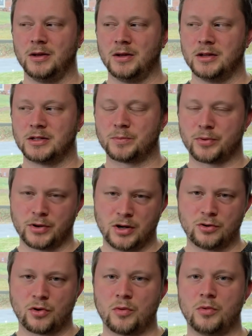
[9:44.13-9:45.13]
is pretty
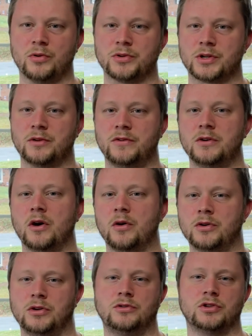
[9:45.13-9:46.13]
normal. So if you go
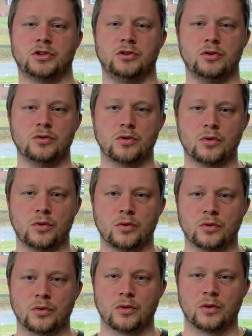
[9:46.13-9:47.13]
and you just
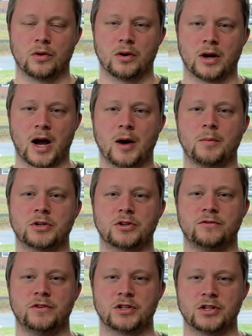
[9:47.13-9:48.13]
Google how much
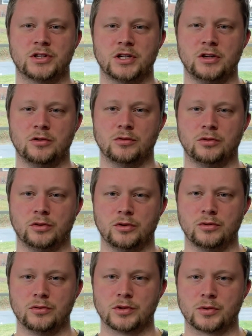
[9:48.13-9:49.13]
efficiency you
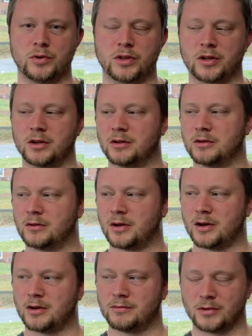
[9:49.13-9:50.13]
lose with
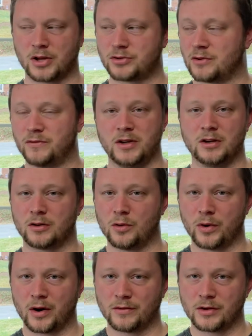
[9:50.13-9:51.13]
a electric vehicle
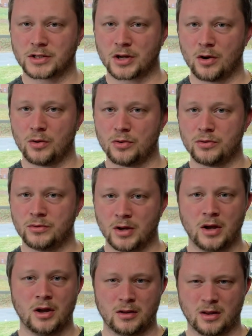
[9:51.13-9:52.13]
whenever it's cold,
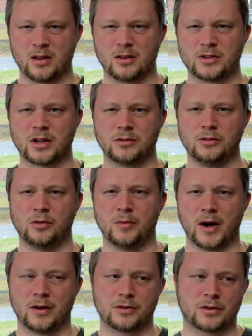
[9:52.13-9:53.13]
it'll tell you
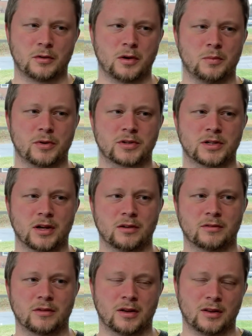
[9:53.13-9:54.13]
about 30%.
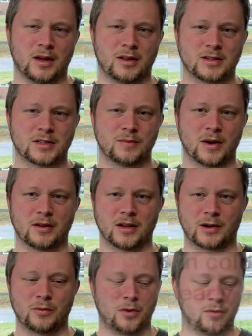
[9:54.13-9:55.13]
And that's about
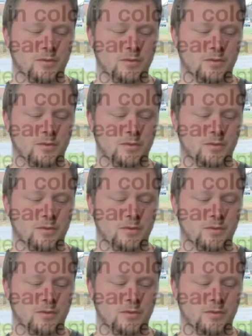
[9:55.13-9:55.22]
like what we